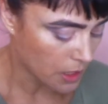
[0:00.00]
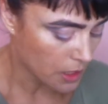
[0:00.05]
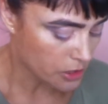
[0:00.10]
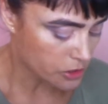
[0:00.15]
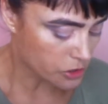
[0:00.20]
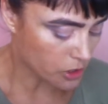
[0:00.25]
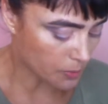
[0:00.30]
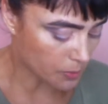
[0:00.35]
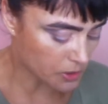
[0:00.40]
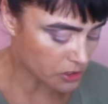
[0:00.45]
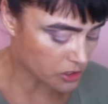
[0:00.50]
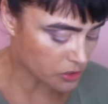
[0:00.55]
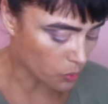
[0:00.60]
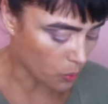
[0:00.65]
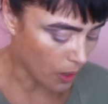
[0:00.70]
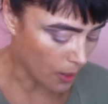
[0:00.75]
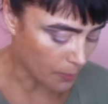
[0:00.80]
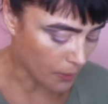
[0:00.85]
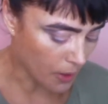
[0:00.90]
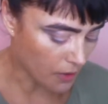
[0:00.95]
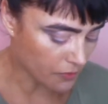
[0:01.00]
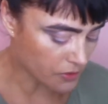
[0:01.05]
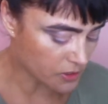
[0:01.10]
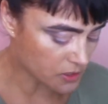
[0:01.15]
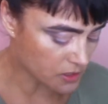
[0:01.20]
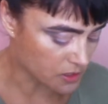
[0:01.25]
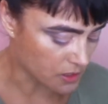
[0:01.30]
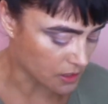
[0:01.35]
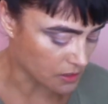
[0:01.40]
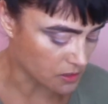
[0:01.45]
So I'm going to just wipe off the
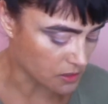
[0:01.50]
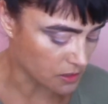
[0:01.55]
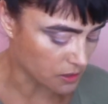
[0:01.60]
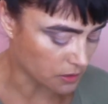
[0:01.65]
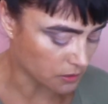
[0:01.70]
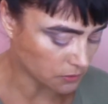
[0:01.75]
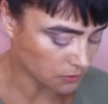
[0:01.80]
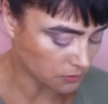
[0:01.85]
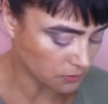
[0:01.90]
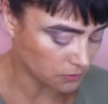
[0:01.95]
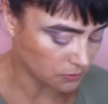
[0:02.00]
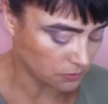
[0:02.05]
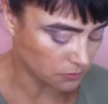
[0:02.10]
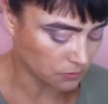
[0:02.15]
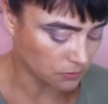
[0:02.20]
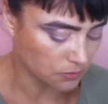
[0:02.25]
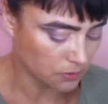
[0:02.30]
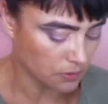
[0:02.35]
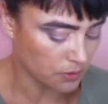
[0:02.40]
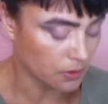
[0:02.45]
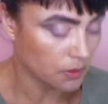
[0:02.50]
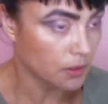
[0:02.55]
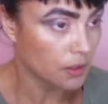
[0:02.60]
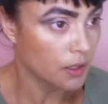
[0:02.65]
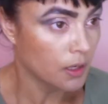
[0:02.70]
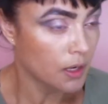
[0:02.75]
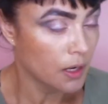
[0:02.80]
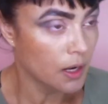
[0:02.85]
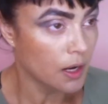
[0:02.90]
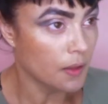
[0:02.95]
stencil.
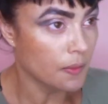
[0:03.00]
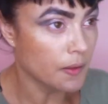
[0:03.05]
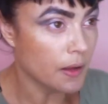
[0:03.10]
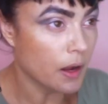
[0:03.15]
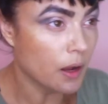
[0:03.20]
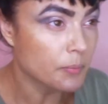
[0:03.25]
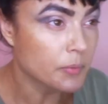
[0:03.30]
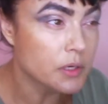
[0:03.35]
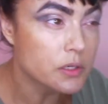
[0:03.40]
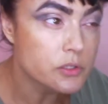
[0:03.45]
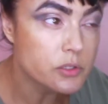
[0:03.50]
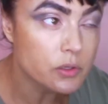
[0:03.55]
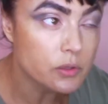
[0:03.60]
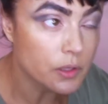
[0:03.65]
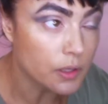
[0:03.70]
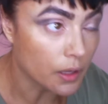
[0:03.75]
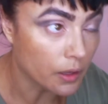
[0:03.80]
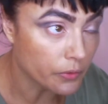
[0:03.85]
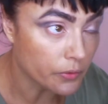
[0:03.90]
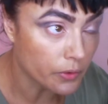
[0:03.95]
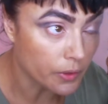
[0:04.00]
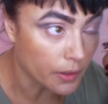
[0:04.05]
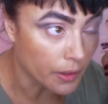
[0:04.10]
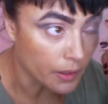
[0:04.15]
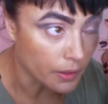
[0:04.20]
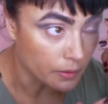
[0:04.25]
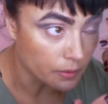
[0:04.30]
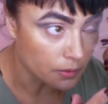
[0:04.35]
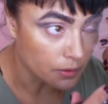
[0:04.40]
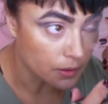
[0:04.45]
And now I'm going to do the other
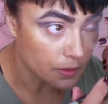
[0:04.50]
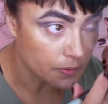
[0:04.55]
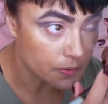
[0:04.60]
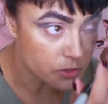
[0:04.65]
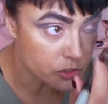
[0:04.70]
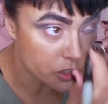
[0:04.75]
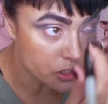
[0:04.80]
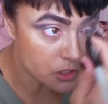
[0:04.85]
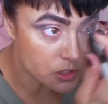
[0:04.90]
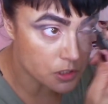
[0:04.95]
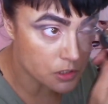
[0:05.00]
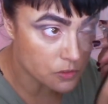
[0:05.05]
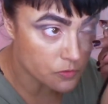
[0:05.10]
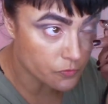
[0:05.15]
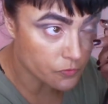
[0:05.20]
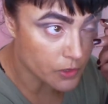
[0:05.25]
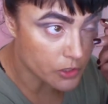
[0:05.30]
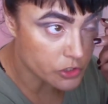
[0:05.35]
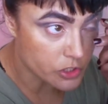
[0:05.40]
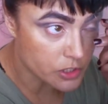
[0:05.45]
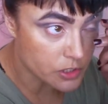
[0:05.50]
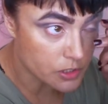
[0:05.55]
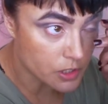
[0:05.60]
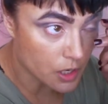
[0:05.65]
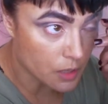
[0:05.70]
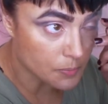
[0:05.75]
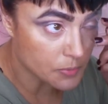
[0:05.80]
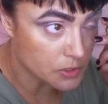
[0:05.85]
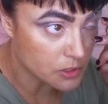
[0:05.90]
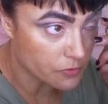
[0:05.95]
end. And this just freshens
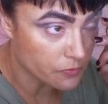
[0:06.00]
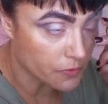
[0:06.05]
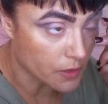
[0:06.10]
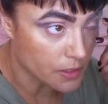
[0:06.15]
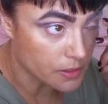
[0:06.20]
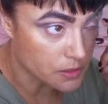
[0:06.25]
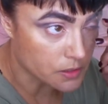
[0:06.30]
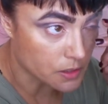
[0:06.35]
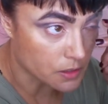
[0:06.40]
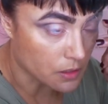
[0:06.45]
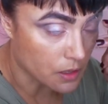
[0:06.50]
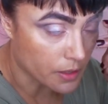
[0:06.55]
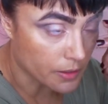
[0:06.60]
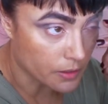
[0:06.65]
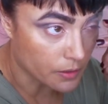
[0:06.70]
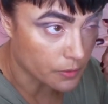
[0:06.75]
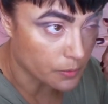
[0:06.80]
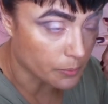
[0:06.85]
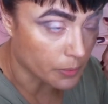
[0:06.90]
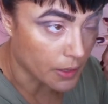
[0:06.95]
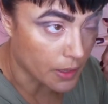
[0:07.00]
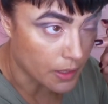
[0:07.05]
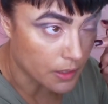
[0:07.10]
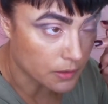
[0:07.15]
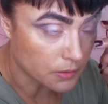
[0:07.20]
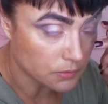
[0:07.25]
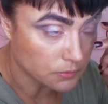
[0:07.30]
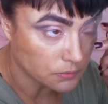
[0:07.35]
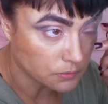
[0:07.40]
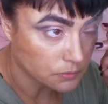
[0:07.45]
up and defines the line on the
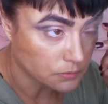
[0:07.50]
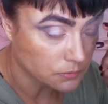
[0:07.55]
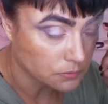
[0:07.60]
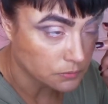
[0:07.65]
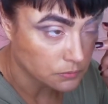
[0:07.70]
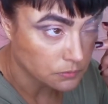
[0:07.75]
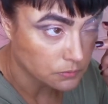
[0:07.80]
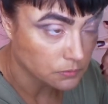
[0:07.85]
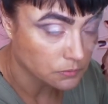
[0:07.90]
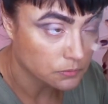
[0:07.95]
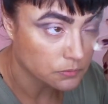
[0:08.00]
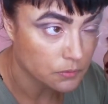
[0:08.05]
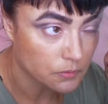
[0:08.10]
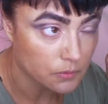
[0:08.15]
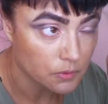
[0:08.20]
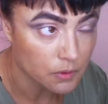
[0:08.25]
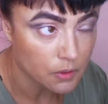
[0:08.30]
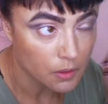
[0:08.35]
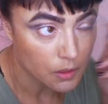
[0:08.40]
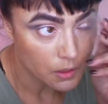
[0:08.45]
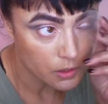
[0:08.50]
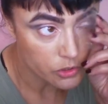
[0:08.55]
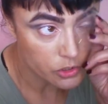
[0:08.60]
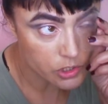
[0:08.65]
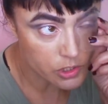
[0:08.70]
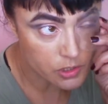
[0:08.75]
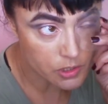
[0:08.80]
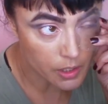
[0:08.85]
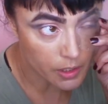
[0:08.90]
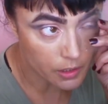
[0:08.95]
brow,
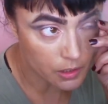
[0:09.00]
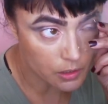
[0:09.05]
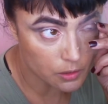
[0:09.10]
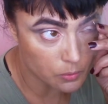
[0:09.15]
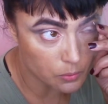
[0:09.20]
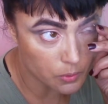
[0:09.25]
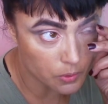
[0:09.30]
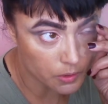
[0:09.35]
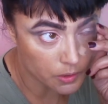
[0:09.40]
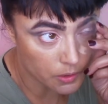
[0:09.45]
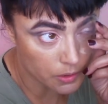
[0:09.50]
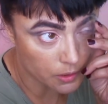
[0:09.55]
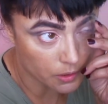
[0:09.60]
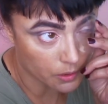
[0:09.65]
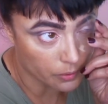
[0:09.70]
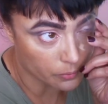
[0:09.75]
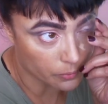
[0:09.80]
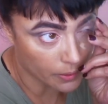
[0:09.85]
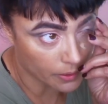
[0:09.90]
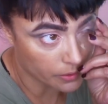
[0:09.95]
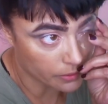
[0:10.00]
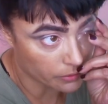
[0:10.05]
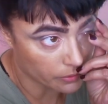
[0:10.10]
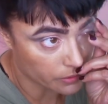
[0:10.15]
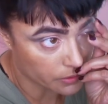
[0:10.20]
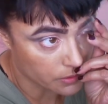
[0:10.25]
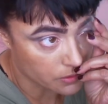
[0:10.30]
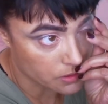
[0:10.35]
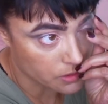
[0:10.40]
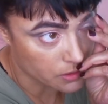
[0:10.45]
just like you would a regular
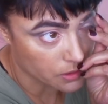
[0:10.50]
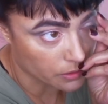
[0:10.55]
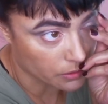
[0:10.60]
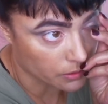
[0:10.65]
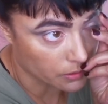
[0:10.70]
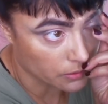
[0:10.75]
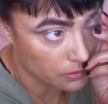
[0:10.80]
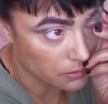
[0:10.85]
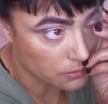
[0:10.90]
concealer.